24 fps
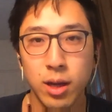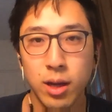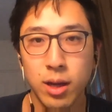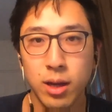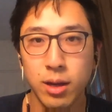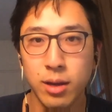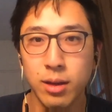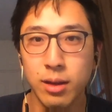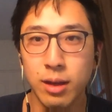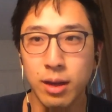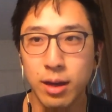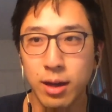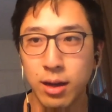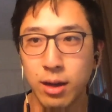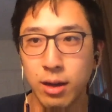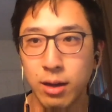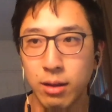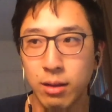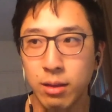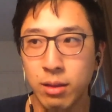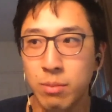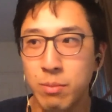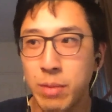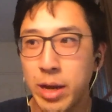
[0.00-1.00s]

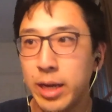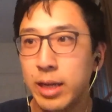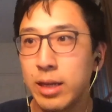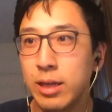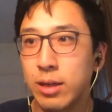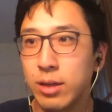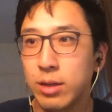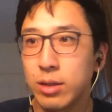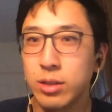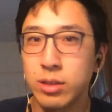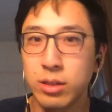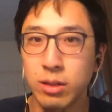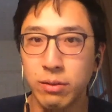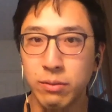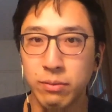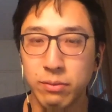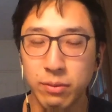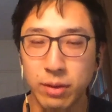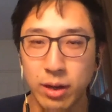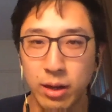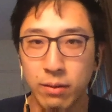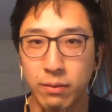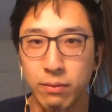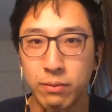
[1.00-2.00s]
the many years
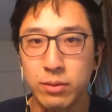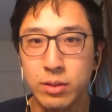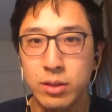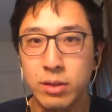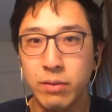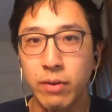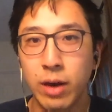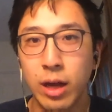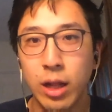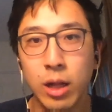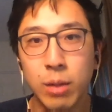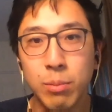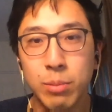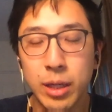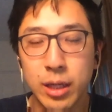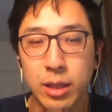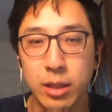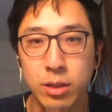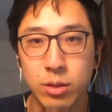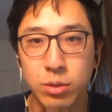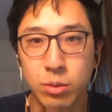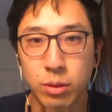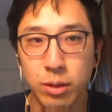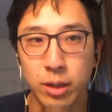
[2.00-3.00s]
of developing
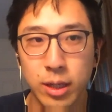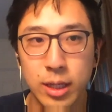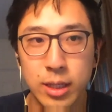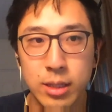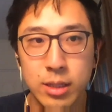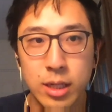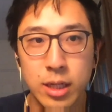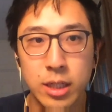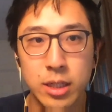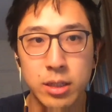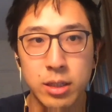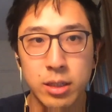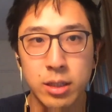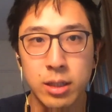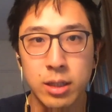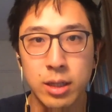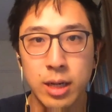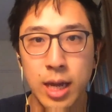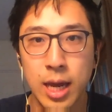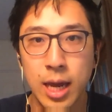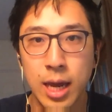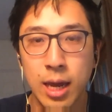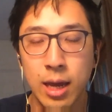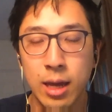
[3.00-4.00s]
this organization.
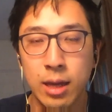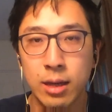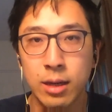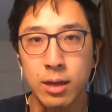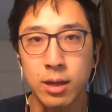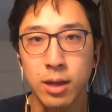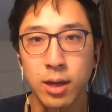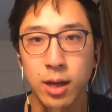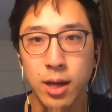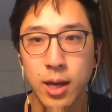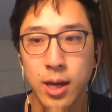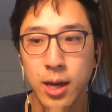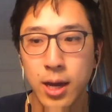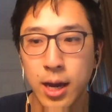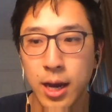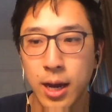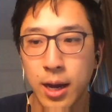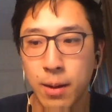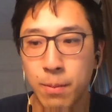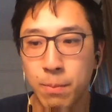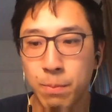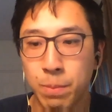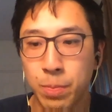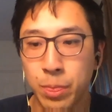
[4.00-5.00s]
And
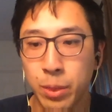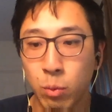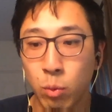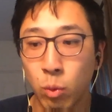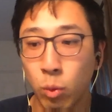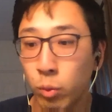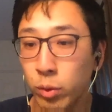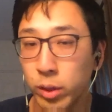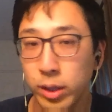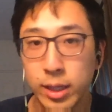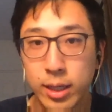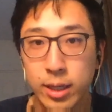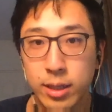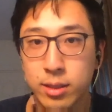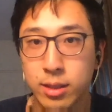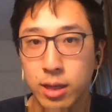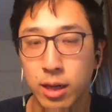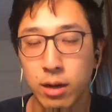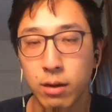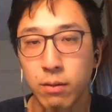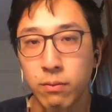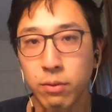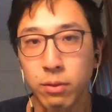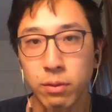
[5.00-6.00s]
we're really
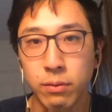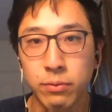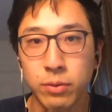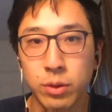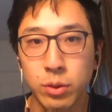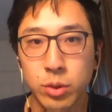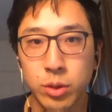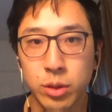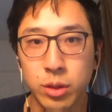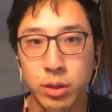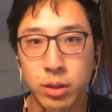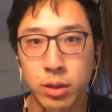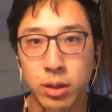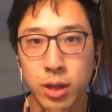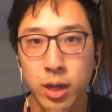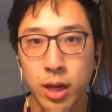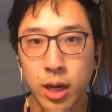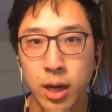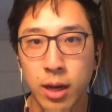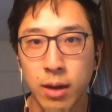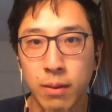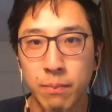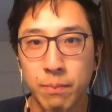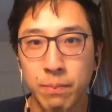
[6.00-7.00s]
excited for the future.
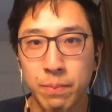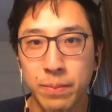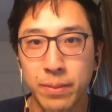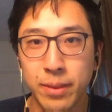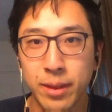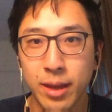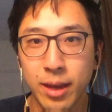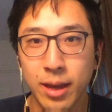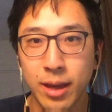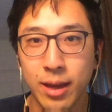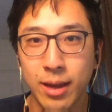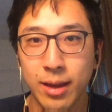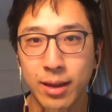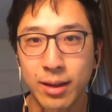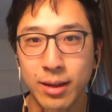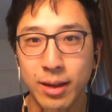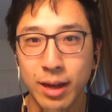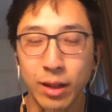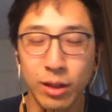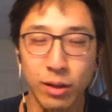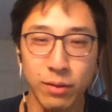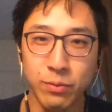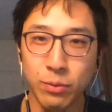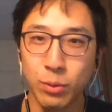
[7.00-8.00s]
And I
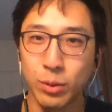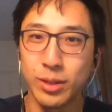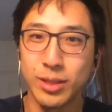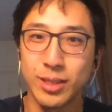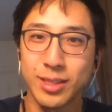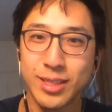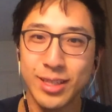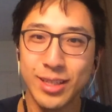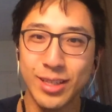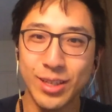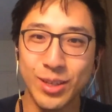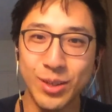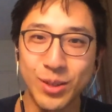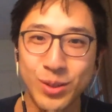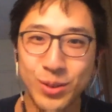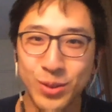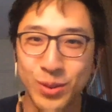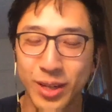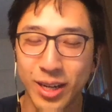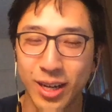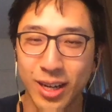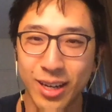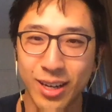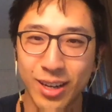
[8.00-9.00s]
look forward to seeing you
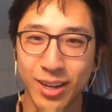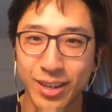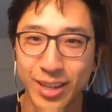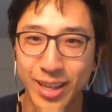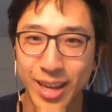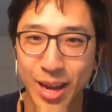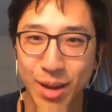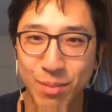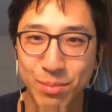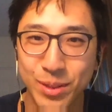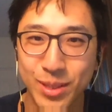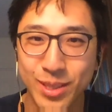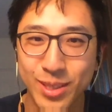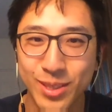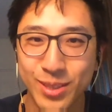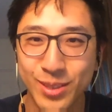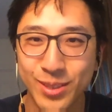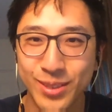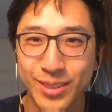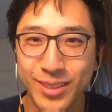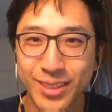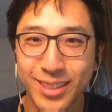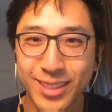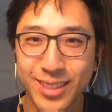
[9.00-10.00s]
on campus
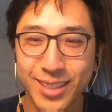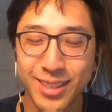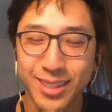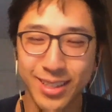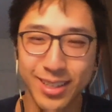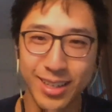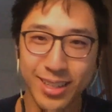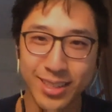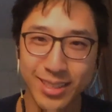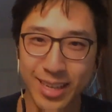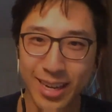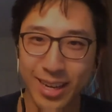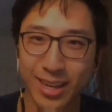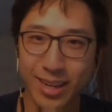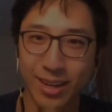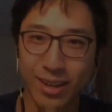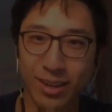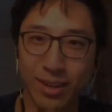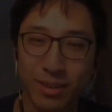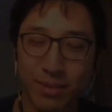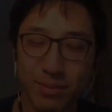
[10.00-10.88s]
soon. Take care.